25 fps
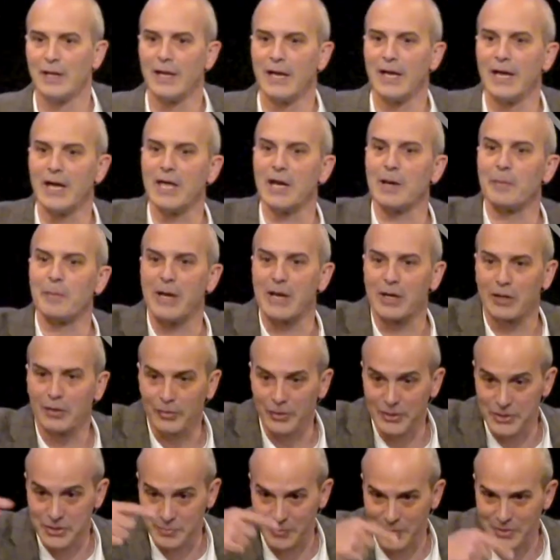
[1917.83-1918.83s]
It'll make
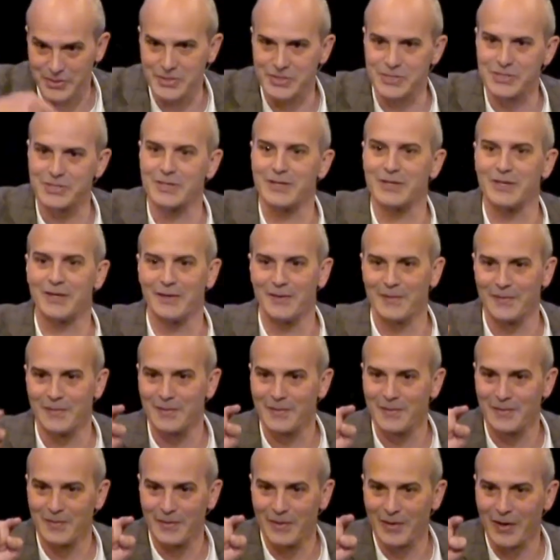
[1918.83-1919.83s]
Christmas
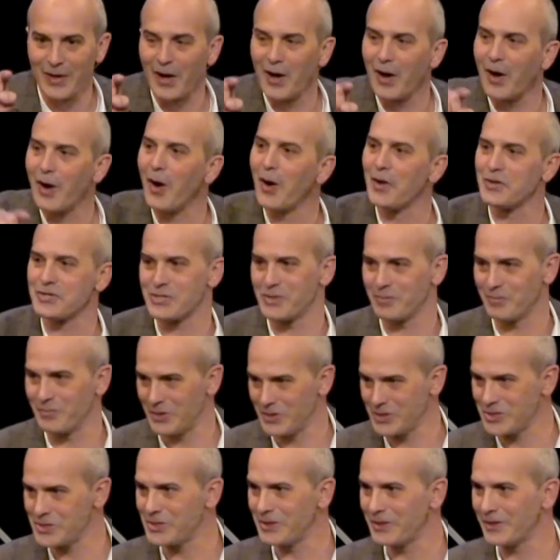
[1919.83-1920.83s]
awesome
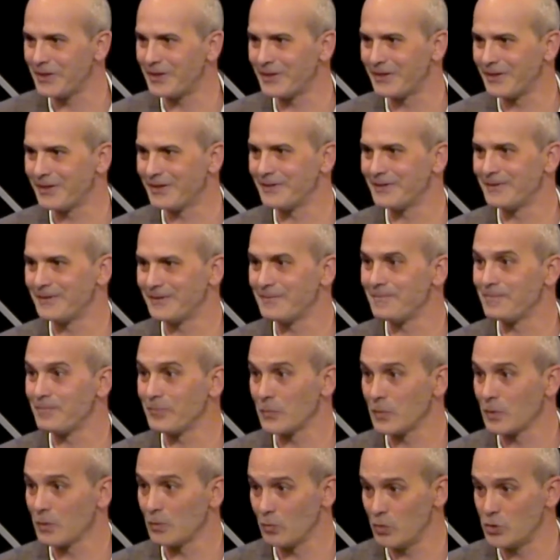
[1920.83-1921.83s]
this year.
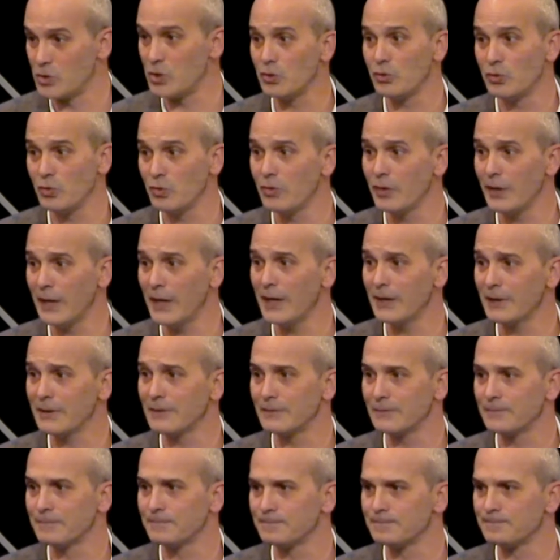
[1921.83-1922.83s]
Would you that?
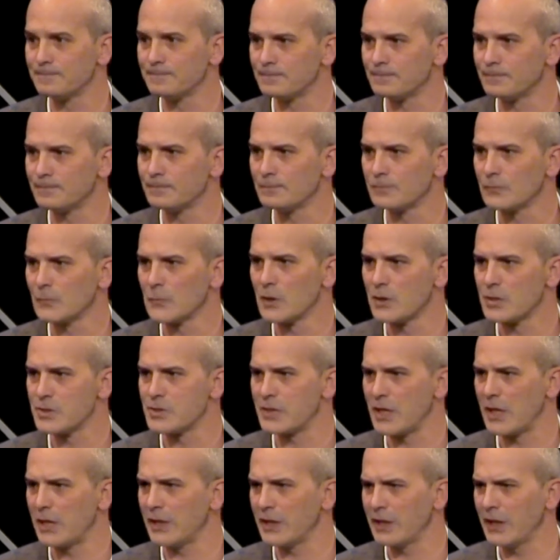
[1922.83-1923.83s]

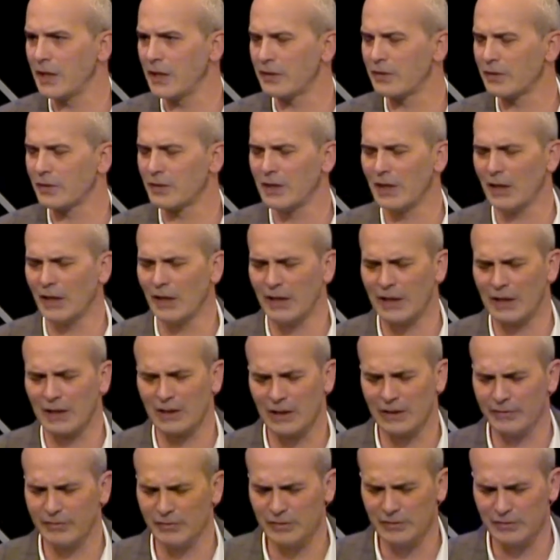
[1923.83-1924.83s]
Stand together. God, I
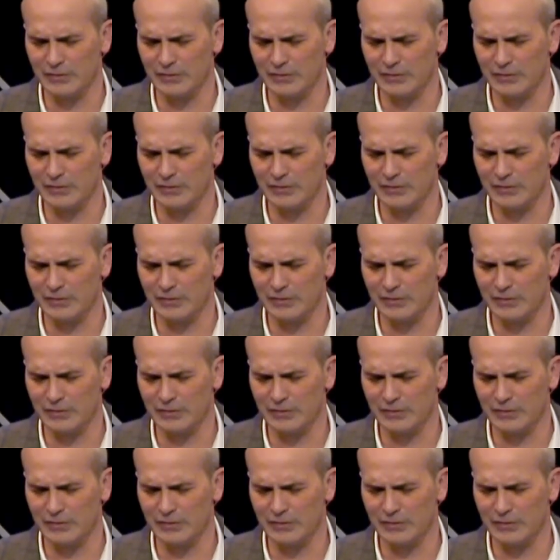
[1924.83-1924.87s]
love you.